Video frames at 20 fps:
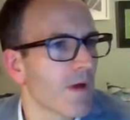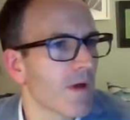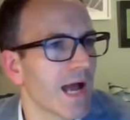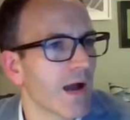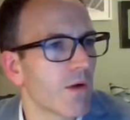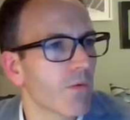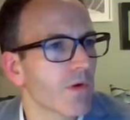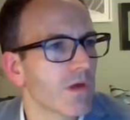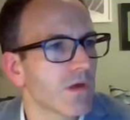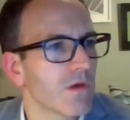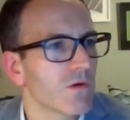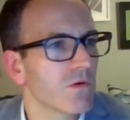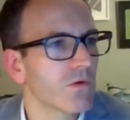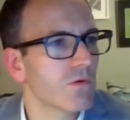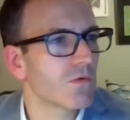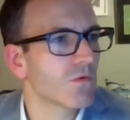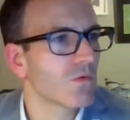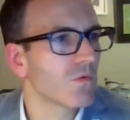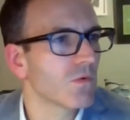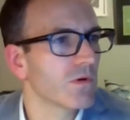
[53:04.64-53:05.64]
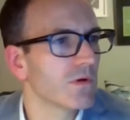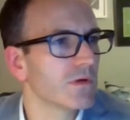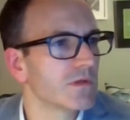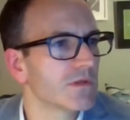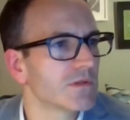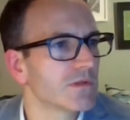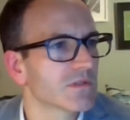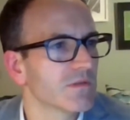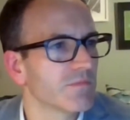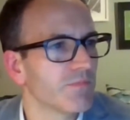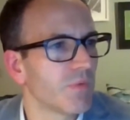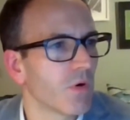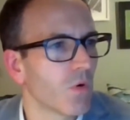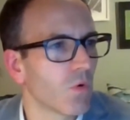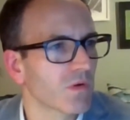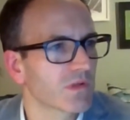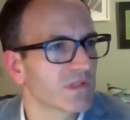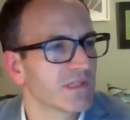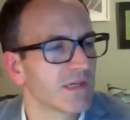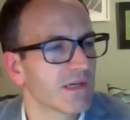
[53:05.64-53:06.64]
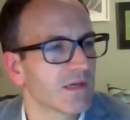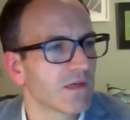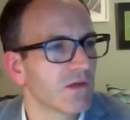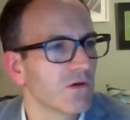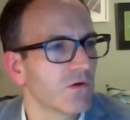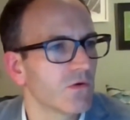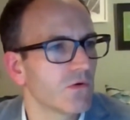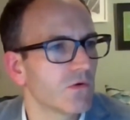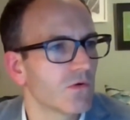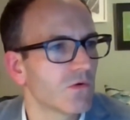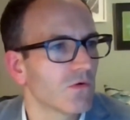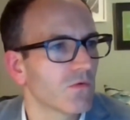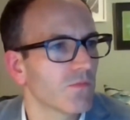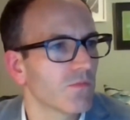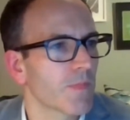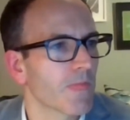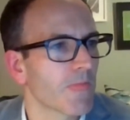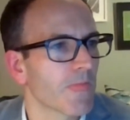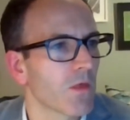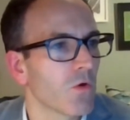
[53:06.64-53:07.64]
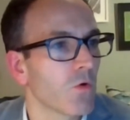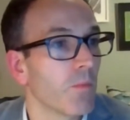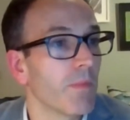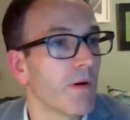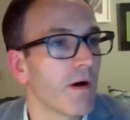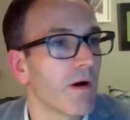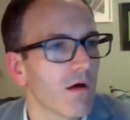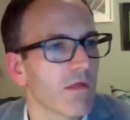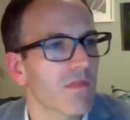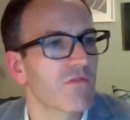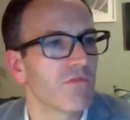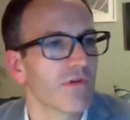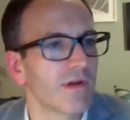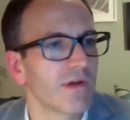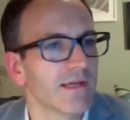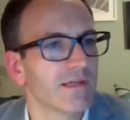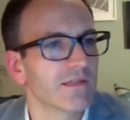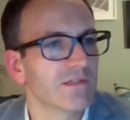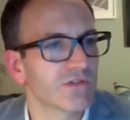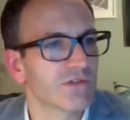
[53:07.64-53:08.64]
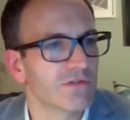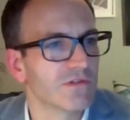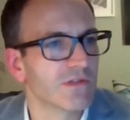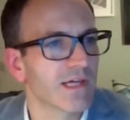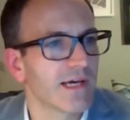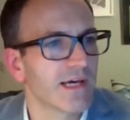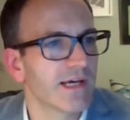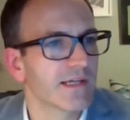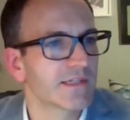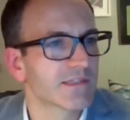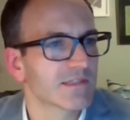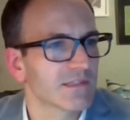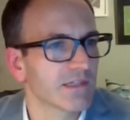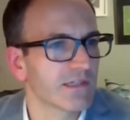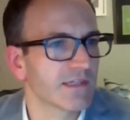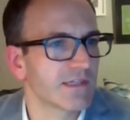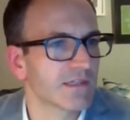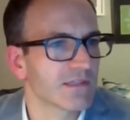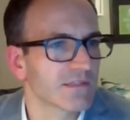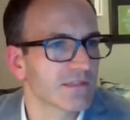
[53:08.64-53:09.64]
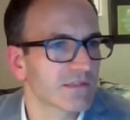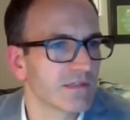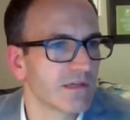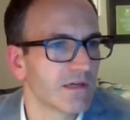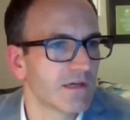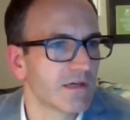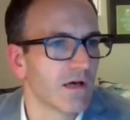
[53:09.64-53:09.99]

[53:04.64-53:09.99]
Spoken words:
How are you supporting your part 3s through their studies?